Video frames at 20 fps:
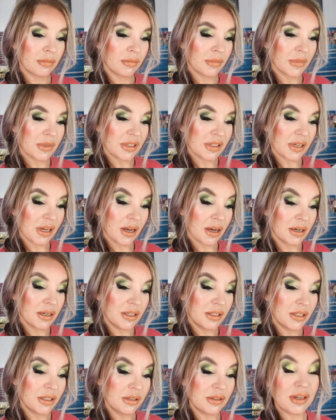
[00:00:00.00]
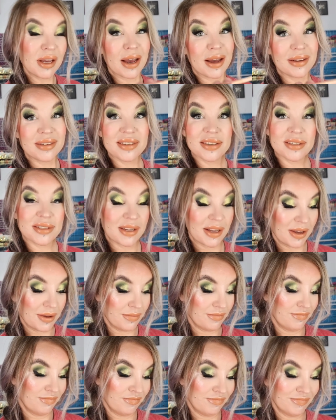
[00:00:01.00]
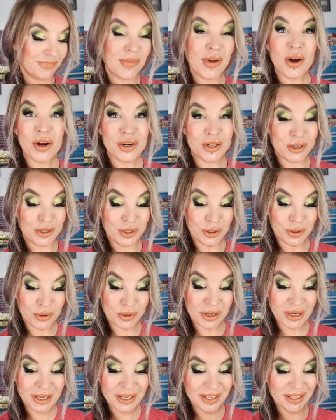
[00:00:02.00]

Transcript: Does it say Honey Dude? Yeah, it does say Honey Dude,